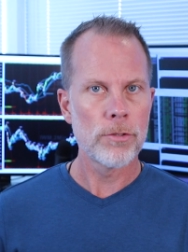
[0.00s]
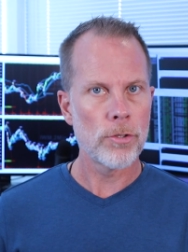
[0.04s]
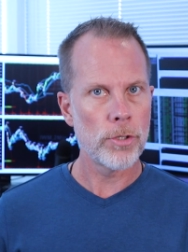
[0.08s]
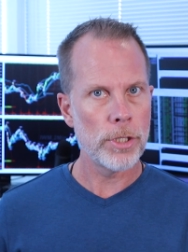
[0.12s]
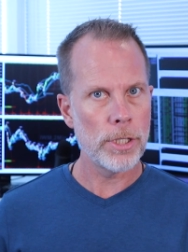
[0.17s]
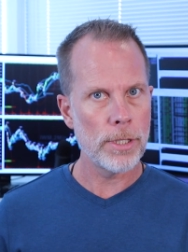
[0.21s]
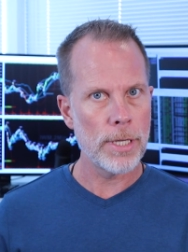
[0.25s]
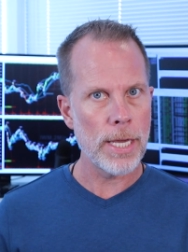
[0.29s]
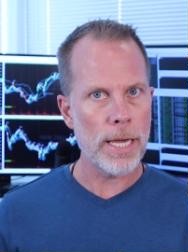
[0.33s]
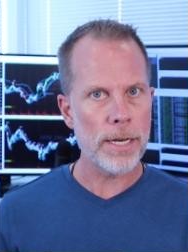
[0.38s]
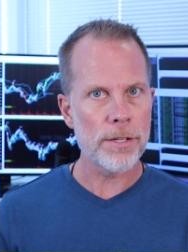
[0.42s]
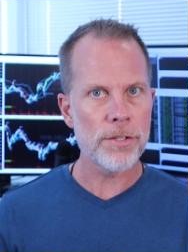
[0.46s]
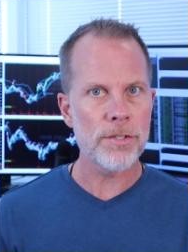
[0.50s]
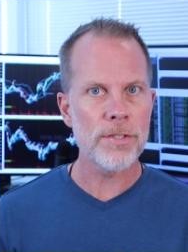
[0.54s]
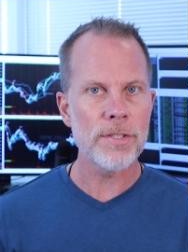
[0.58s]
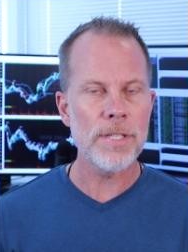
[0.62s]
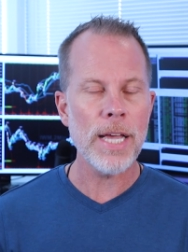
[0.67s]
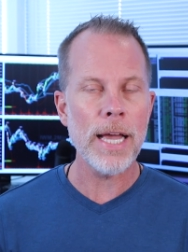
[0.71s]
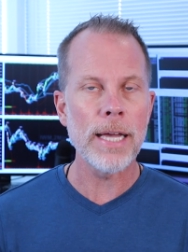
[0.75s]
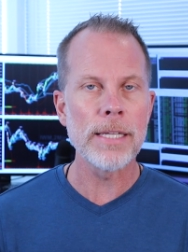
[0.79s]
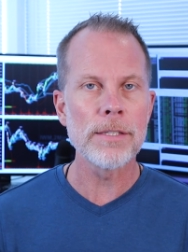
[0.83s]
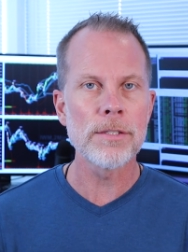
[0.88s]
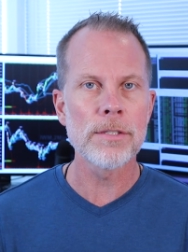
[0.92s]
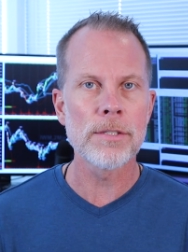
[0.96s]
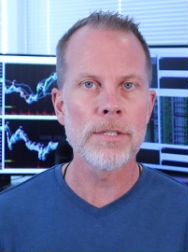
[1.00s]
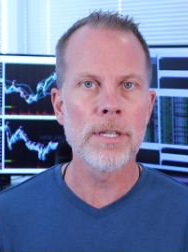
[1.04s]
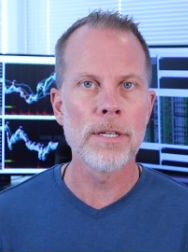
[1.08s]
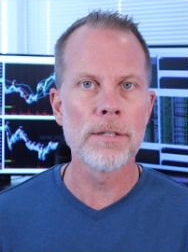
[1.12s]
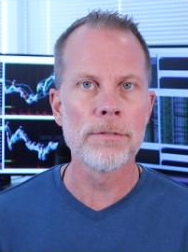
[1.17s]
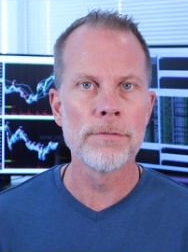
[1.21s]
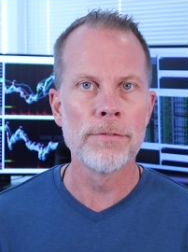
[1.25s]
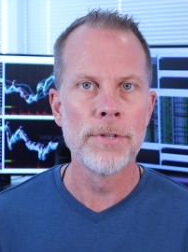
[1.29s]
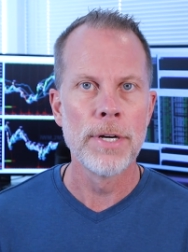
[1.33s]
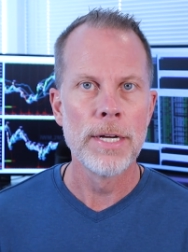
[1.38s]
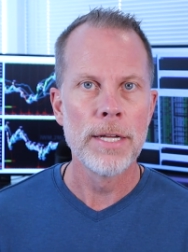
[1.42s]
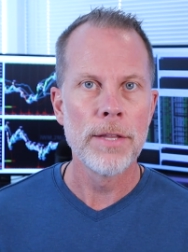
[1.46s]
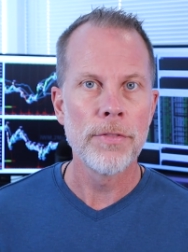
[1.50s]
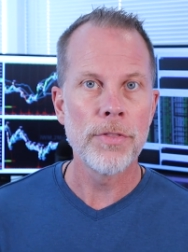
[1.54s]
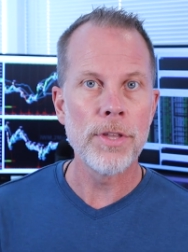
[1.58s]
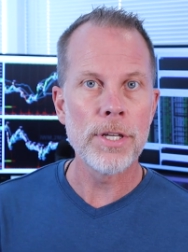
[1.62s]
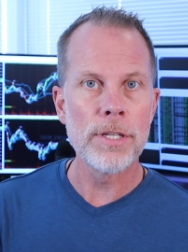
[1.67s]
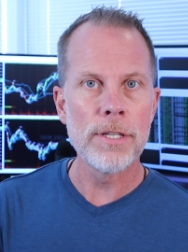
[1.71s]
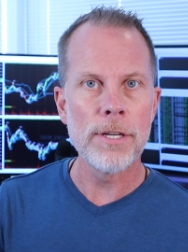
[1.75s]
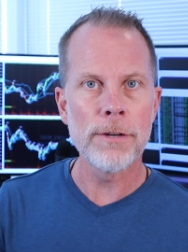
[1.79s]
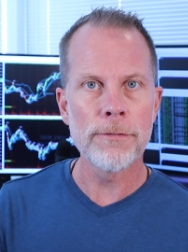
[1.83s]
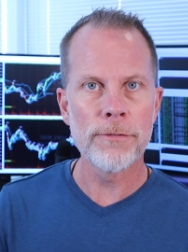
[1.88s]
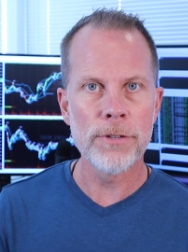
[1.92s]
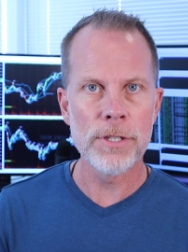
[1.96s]
So you get a sense of
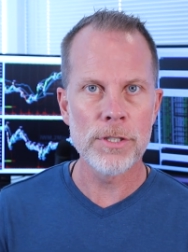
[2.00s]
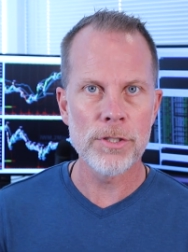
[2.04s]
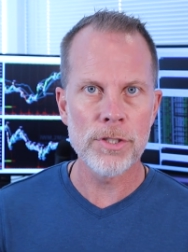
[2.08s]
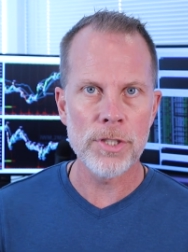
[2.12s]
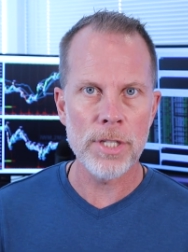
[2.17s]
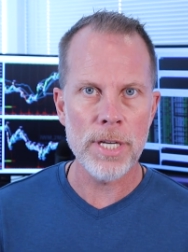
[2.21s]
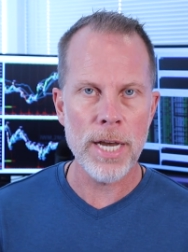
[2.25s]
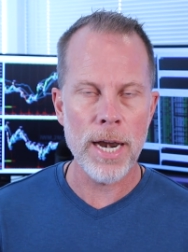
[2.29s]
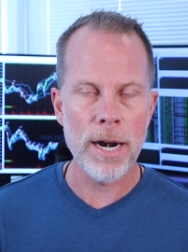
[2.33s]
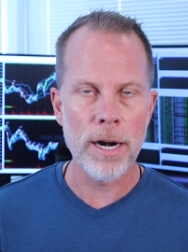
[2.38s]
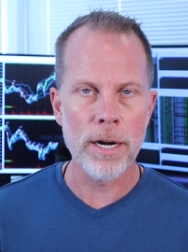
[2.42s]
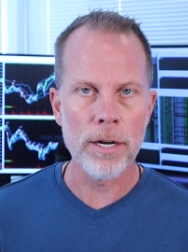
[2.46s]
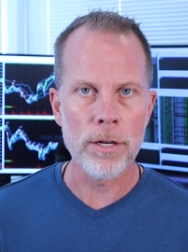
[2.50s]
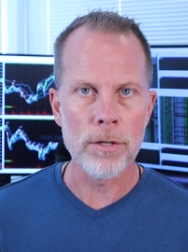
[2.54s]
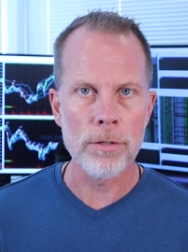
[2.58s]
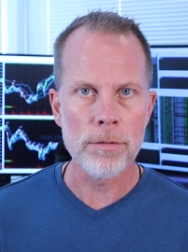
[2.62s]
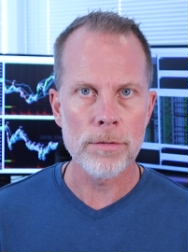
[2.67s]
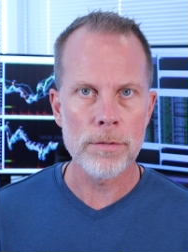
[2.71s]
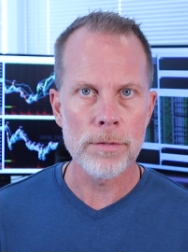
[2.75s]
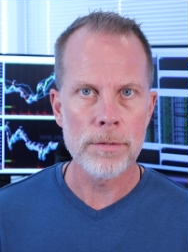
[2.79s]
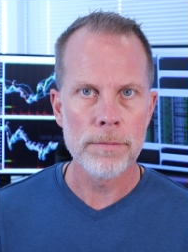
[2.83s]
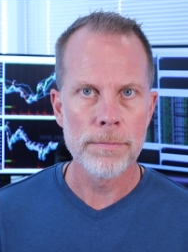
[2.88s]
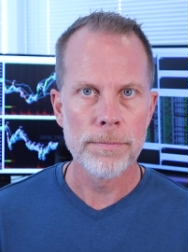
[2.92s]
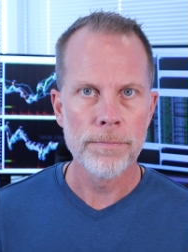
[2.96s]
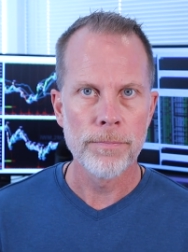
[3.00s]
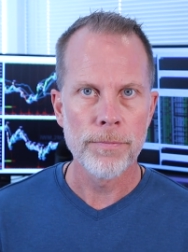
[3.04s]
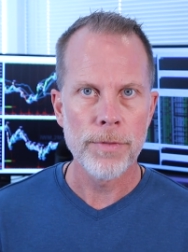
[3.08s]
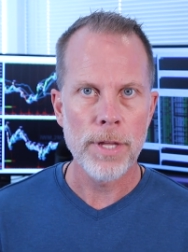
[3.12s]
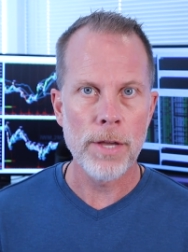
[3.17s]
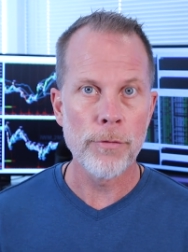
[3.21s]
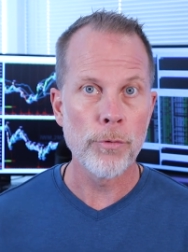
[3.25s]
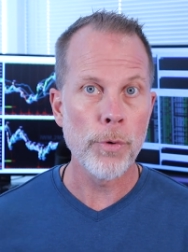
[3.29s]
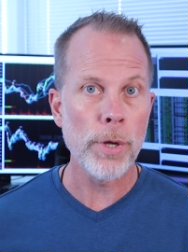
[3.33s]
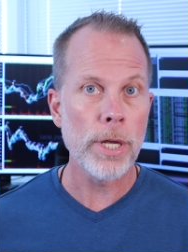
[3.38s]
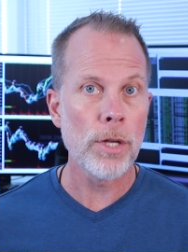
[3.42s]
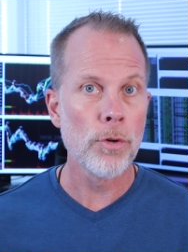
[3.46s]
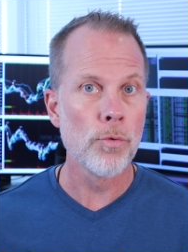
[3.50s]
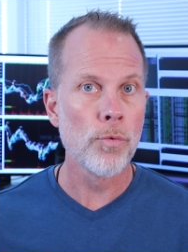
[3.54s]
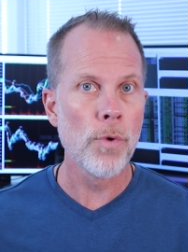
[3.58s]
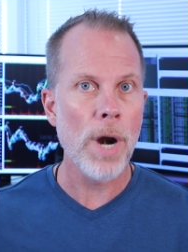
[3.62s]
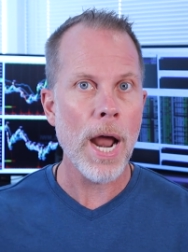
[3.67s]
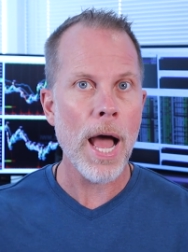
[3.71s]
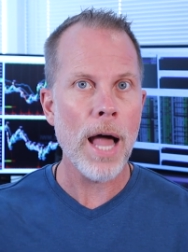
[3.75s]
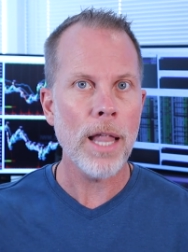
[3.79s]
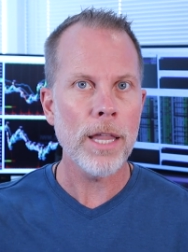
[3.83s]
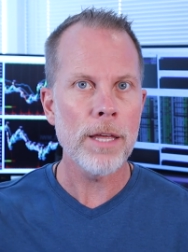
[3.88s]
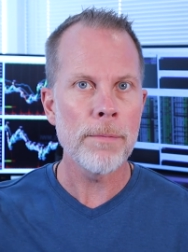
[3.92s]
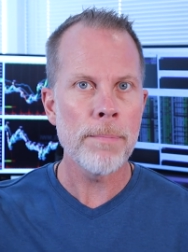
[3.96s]
the different scenarios. If we can
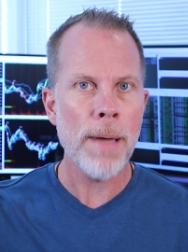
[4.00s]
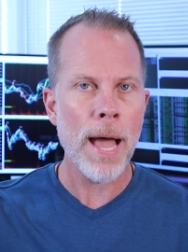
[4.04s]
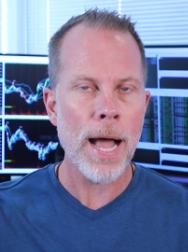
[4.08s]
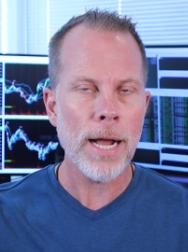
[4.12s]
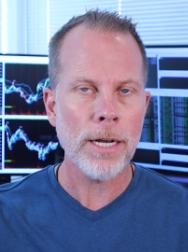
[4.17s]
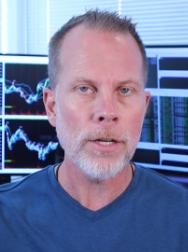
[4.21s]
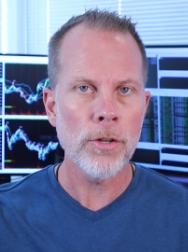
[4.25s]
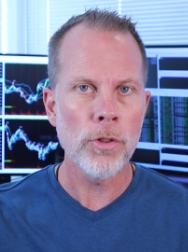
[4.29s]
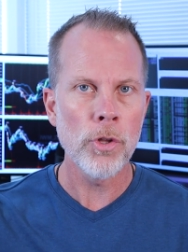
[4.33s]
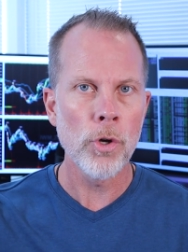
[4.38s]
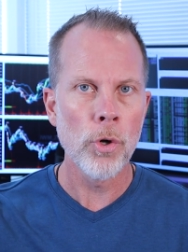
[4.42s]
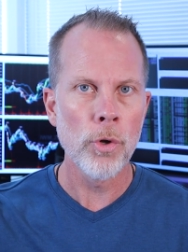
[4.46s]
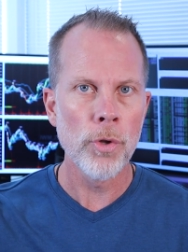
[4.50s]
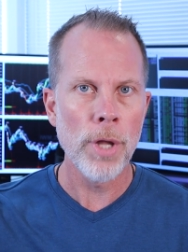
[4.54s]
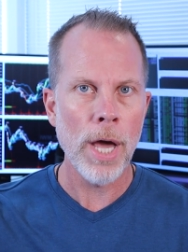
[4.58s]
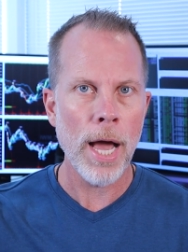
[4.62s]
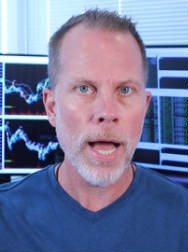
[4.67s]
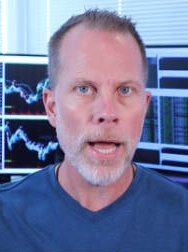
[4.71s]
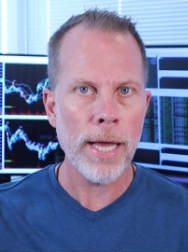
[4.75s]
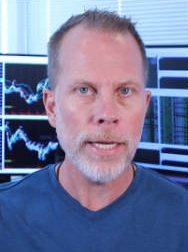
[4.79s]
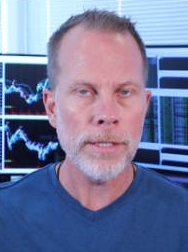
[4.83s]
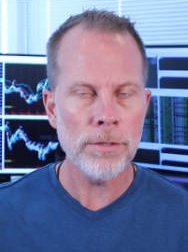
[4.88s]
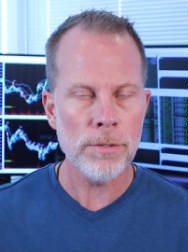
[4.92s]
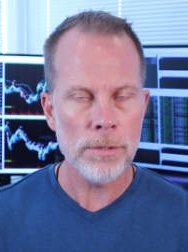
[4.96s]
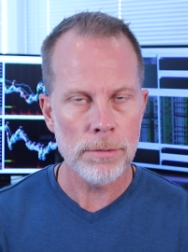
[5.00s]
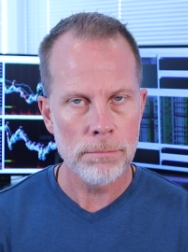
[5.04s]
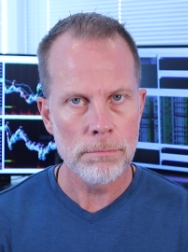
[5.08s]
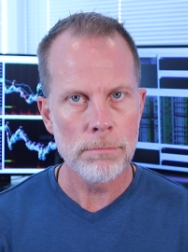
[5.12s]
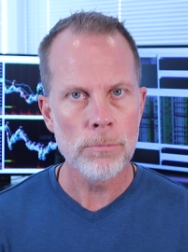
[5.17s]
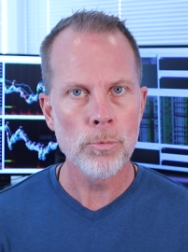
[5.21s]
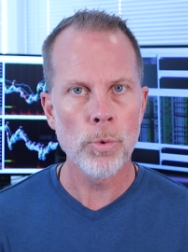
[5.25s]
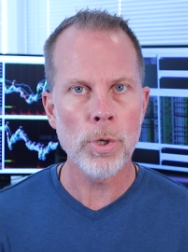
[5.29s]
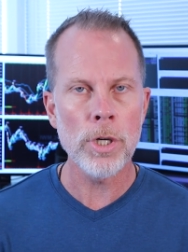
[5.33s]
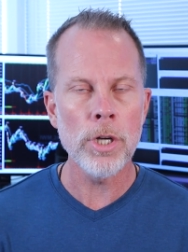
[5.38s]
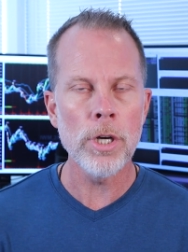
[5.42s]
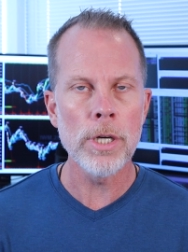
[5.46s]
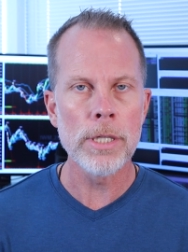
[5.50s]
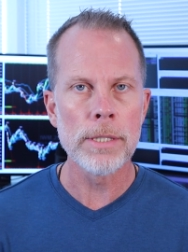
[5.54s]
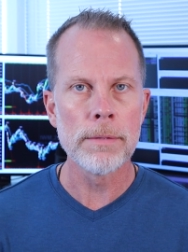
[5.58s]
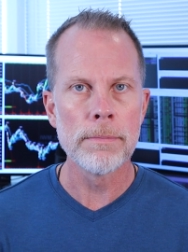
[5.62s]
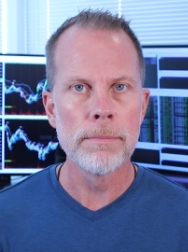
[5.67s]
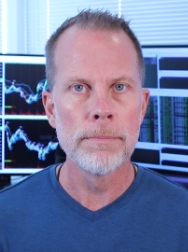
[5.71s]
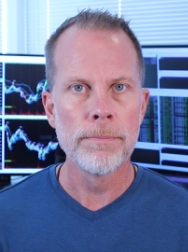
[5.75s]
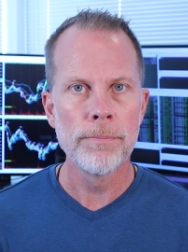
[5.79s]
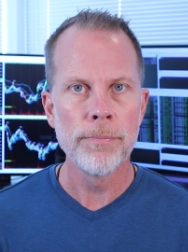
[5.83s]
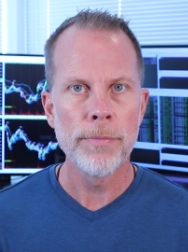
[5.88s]
rally back to the old highs, we're good.